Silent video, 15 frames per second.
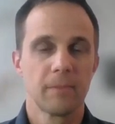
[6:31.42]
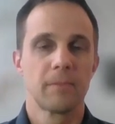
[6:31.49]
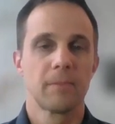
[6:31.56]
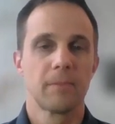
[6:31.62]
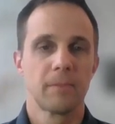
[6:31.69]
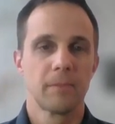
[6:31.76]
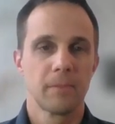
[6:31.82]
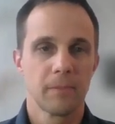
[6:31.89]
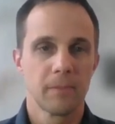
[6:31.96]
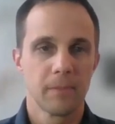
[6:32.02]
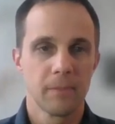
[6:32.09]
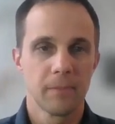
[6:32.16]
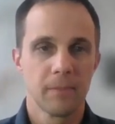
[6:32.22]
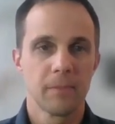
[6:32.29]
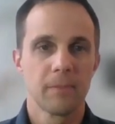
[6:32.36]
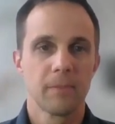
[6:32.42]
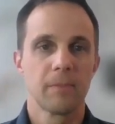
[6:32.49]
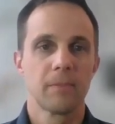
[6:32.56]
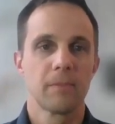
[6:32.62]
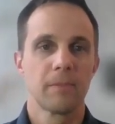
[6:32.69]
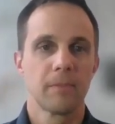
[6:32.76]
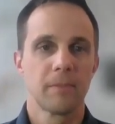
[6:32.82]

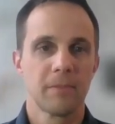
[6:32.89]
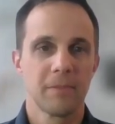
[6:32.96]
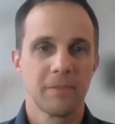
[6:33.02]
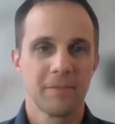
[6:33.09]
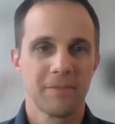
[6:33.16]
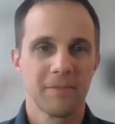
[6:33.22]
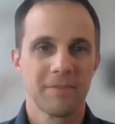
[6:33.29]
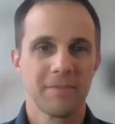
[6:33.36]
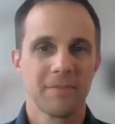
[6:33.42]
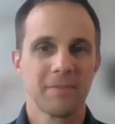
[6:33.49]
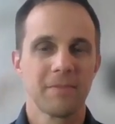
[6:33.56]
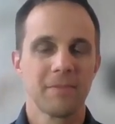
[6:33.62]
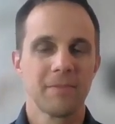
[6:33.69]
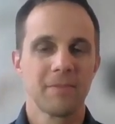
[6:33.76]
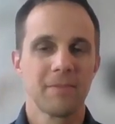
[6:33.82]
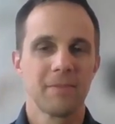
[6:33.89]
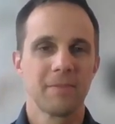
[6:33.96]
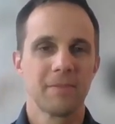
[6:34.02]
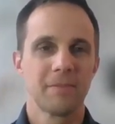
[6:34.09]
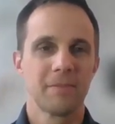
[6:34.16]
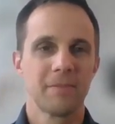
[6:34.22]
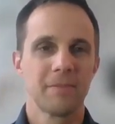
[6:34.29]

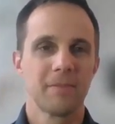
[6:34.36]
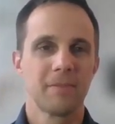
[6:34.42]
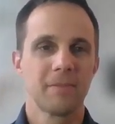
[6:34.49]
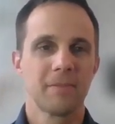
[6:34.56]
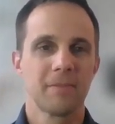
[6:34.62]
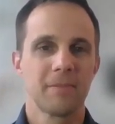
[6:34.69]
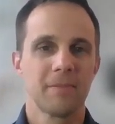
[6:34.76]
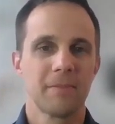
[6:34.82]
The person shown says nothing.